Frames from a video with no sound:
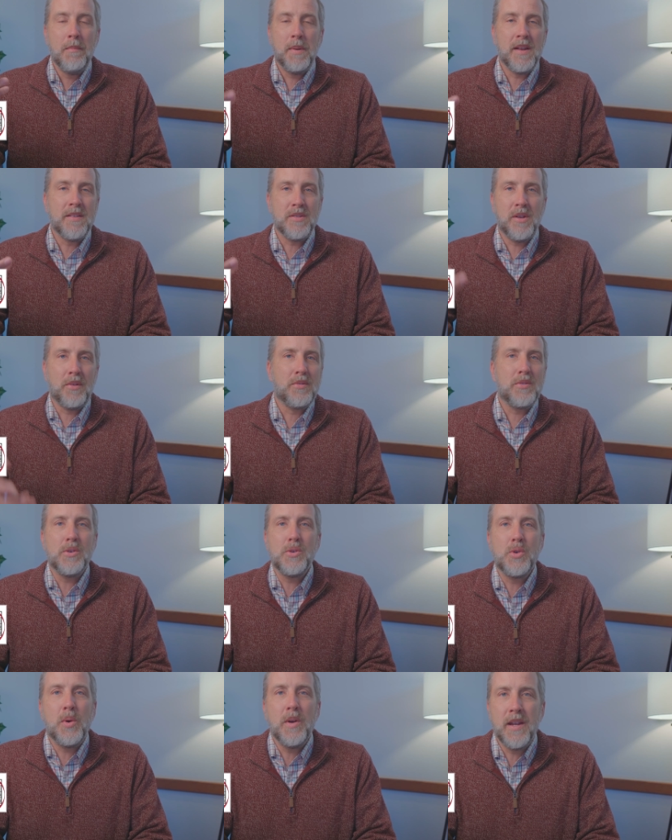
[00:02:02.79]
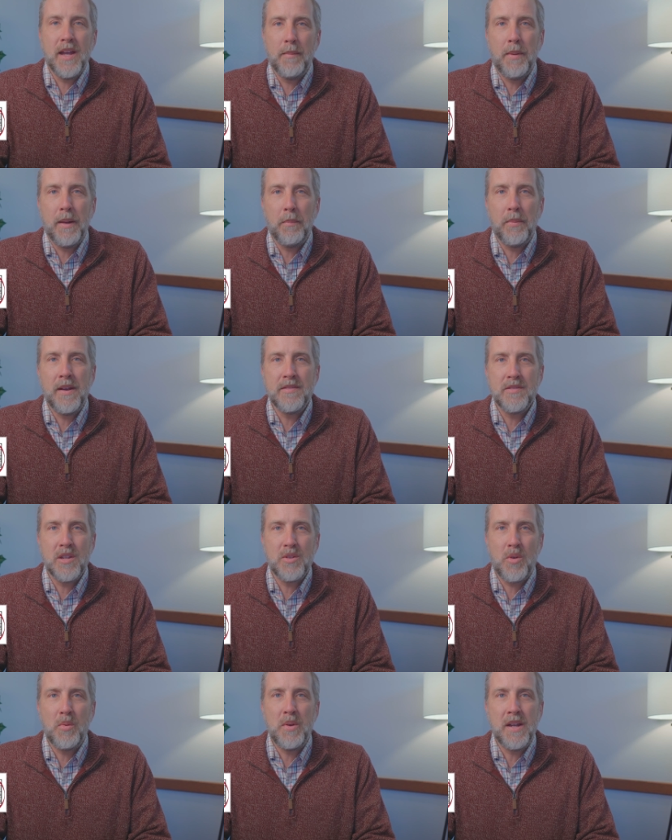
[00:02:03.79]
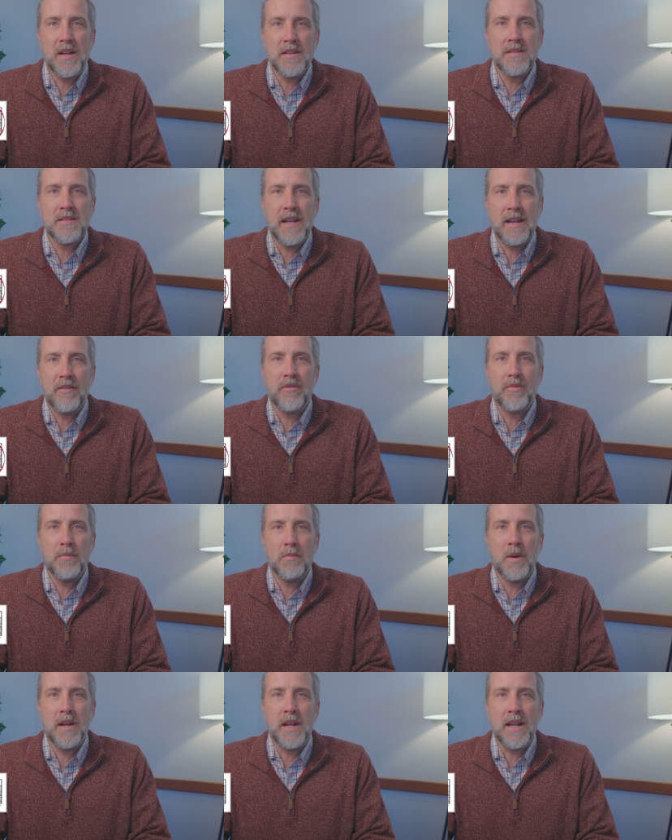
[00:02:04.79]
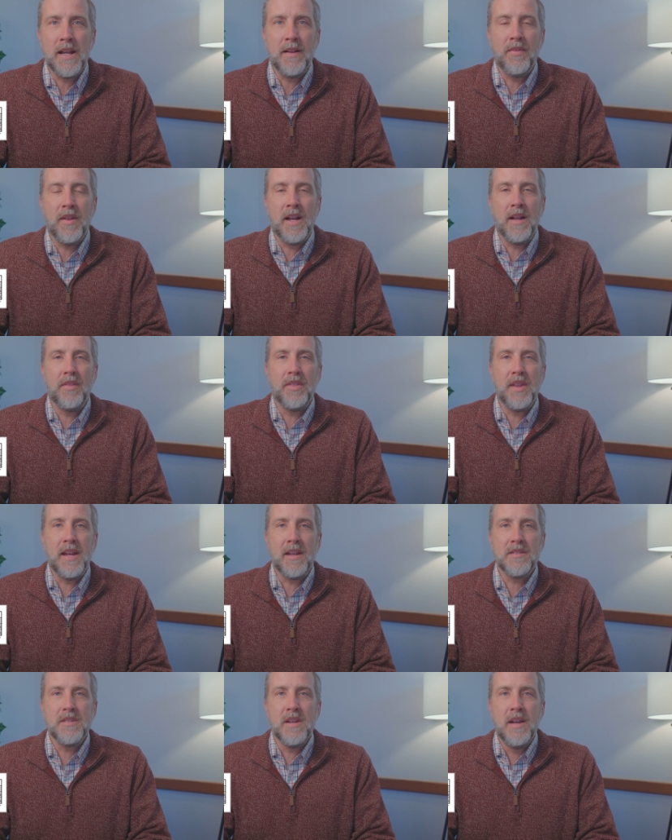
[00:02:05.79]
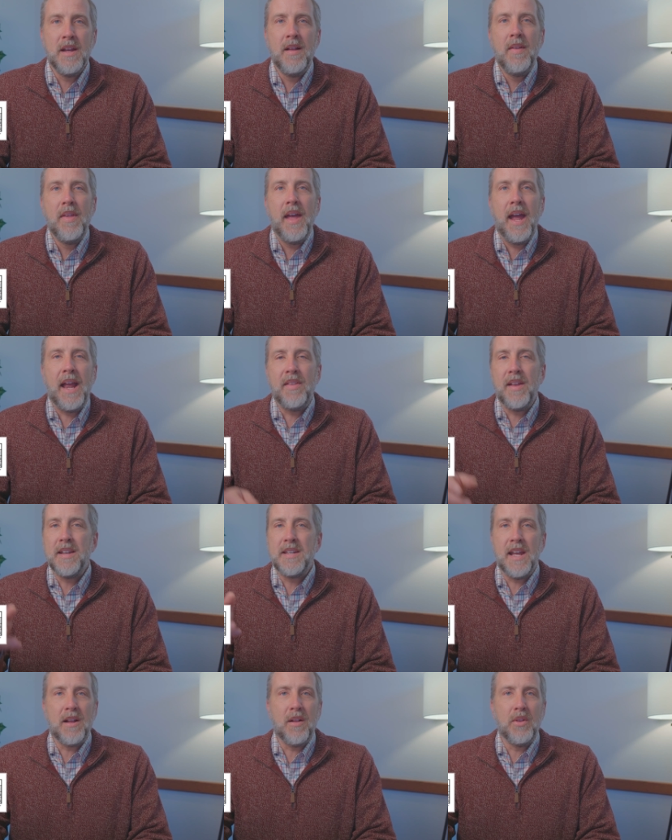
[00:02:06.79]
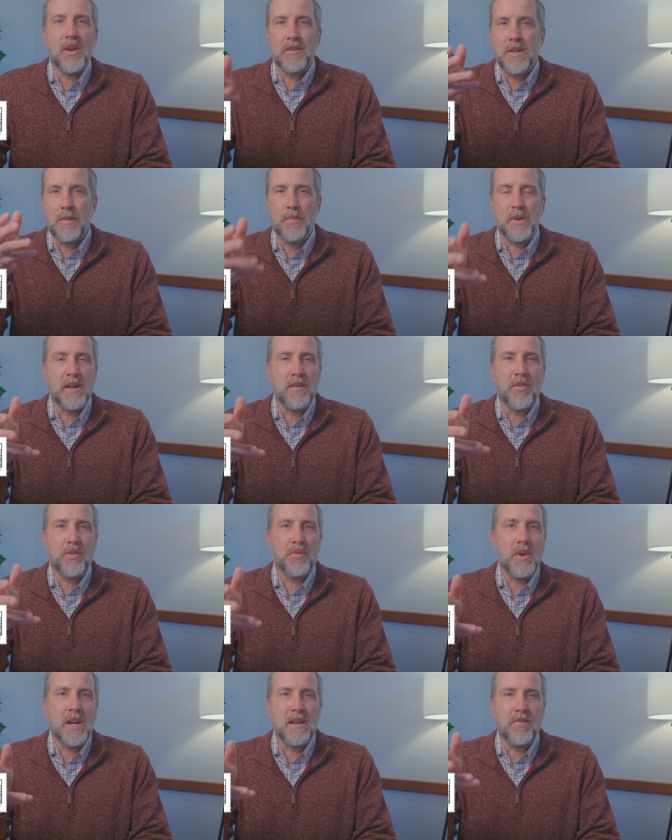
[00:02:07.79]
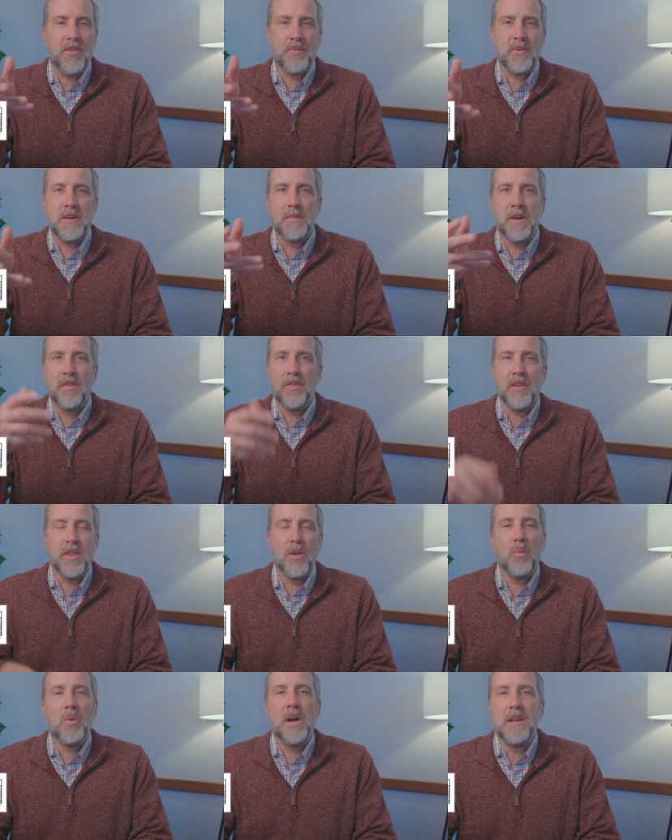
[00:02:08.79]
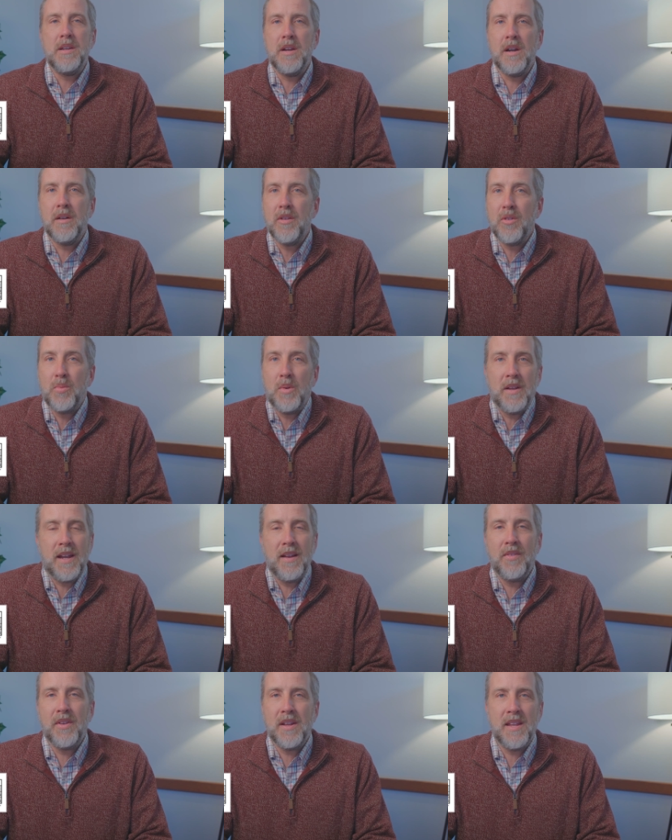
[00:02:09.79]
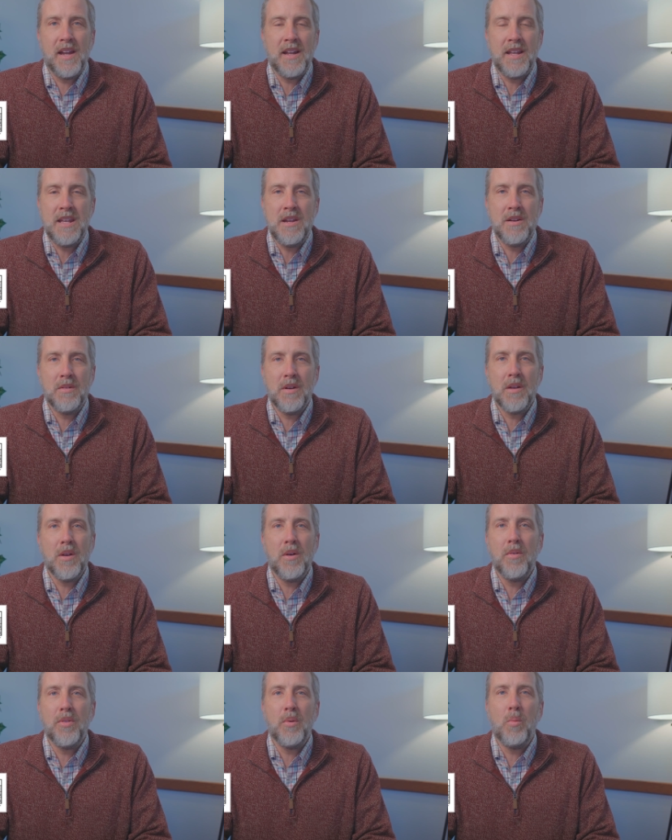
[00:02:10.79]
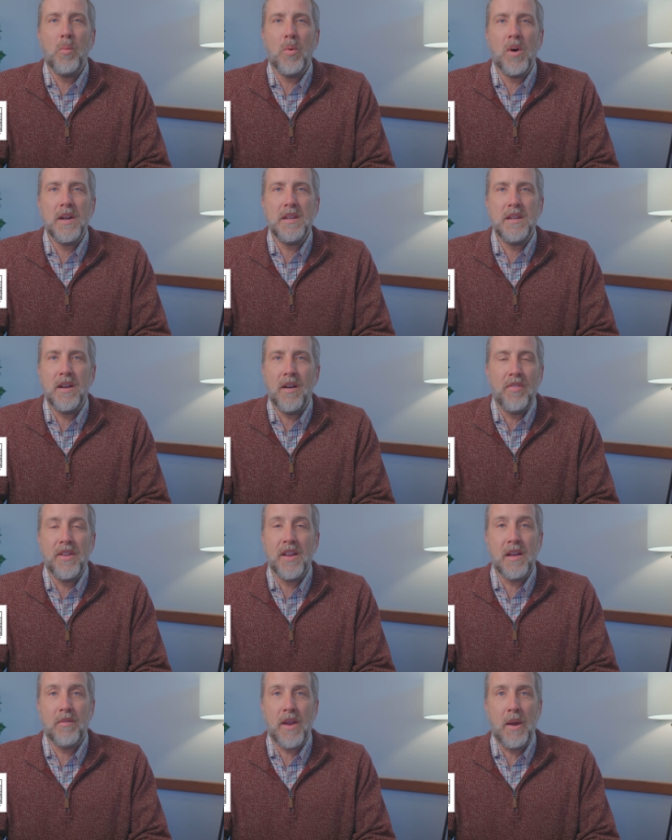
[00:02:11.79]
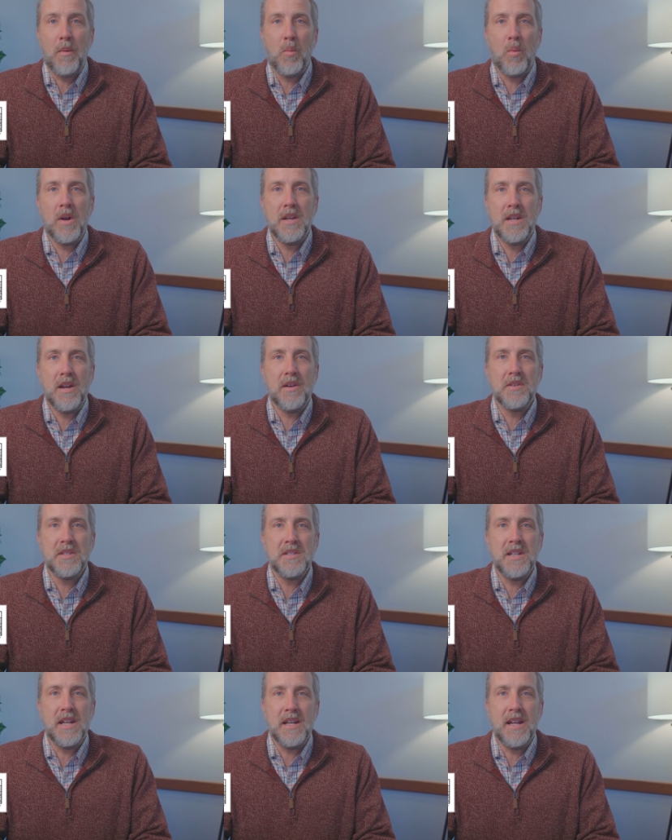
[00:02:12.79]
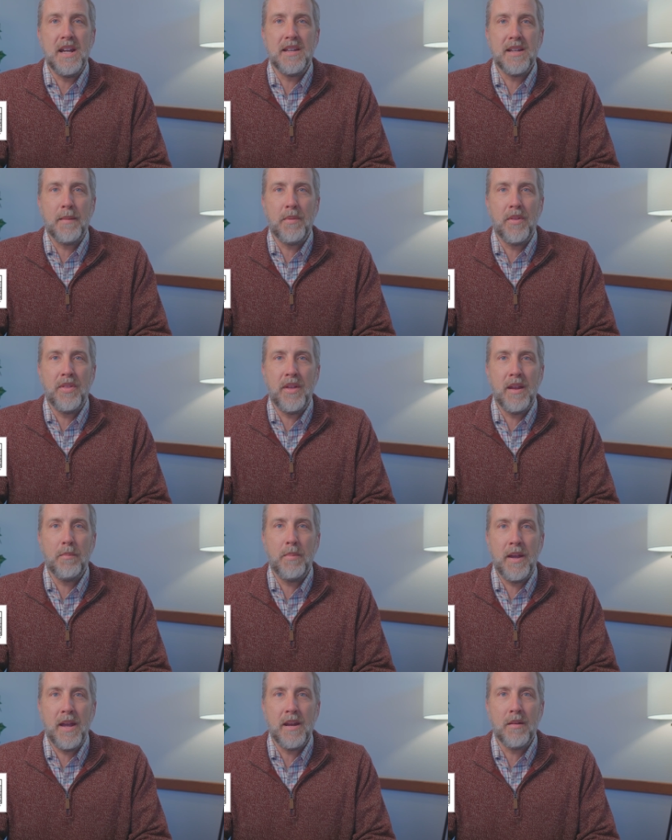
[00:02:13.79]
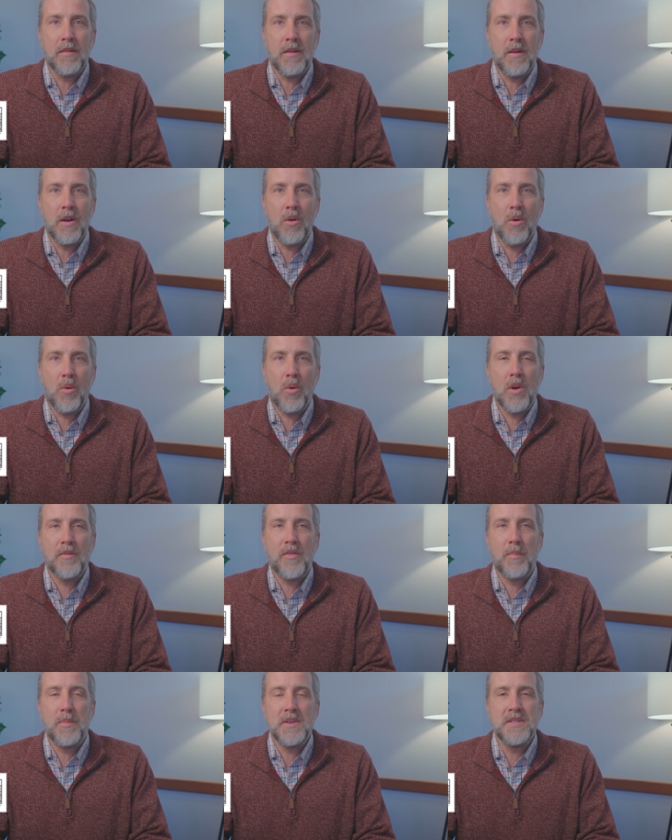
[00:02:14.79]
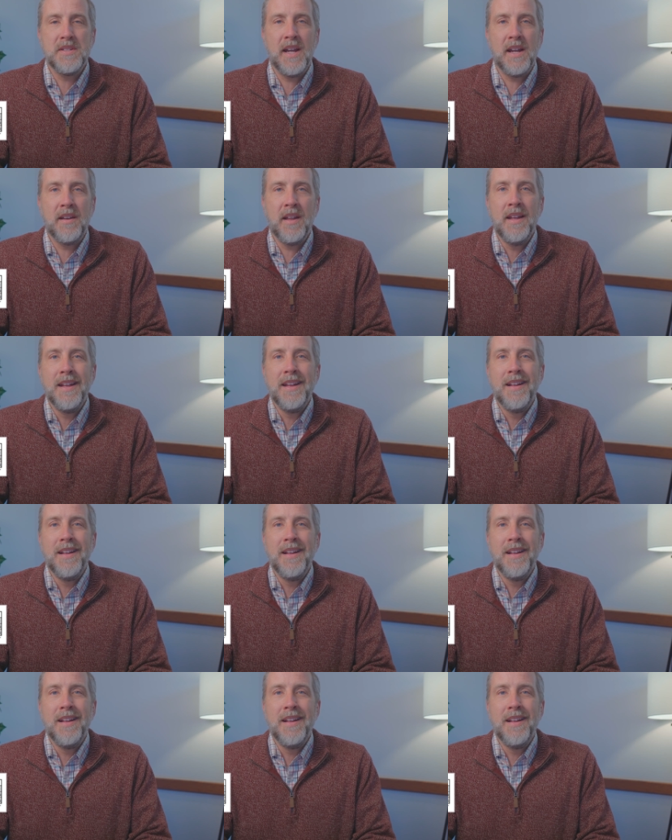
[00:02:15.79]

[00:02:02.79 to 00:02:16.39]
but it's also showing up on places where we can save money on, on things. And then take a look. So I put in three, three month and the one year as well. Again, look at that. A year ago, the one year, think of again, one year CD type of thing, paying a, a quarter of a percent.